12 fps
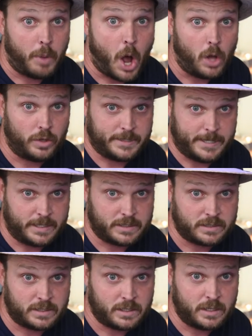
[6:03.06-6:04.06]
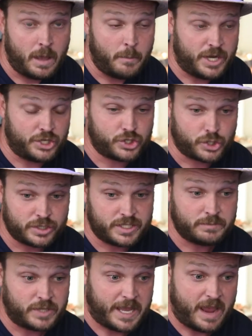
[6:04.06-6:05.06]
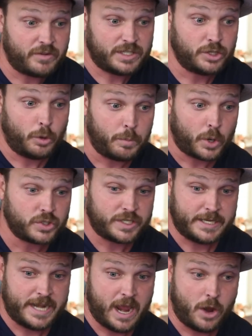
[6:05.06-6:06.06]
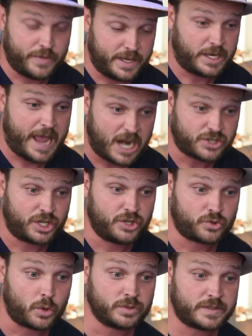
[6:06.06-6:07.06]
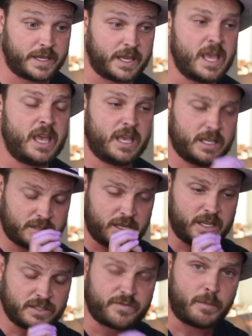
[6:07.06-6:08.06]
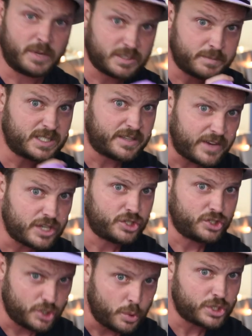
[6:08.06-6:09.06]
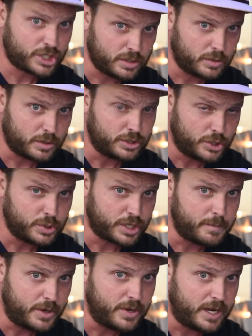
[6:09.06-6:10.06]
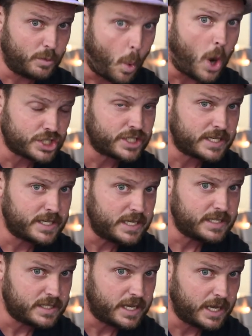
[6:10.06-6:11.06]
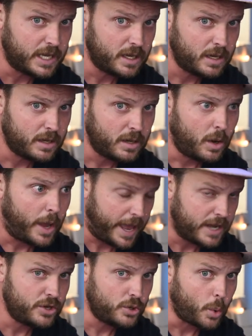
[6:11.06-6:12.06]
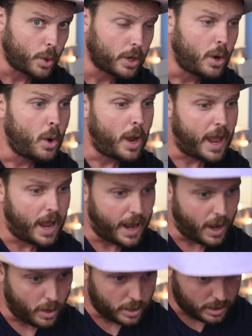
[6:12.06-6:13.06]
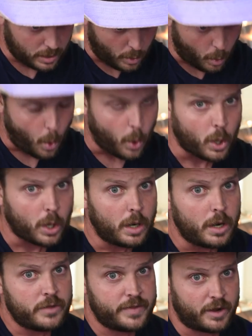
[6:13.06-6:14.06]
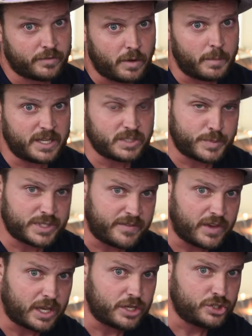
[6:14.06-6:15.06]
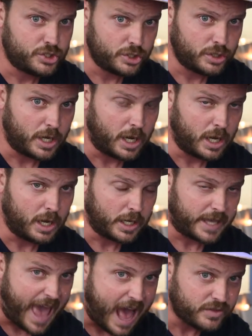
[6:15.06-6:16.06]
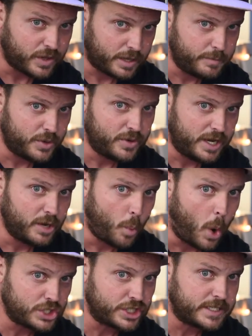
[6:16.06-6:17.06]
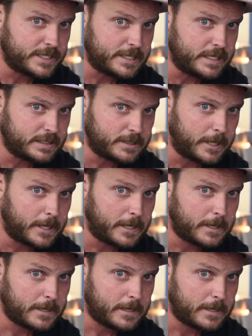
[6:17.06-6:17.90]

politics. But it sure seems like every single person now that actually controls things is from a specific Jewish community in Washington, D.C. and New York, or they're from a specific a Catholic community in Washington, D.C.